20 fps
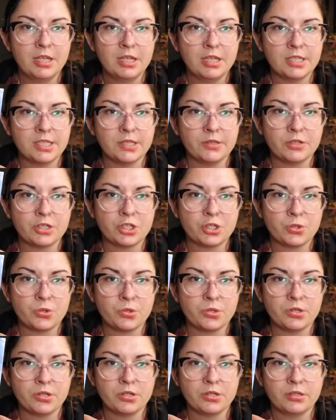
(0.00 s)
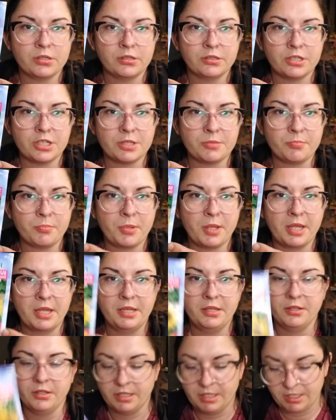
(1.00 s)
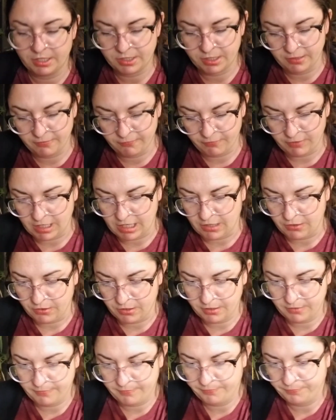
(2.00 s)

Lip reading: so a shorter, just plain looking sunflower.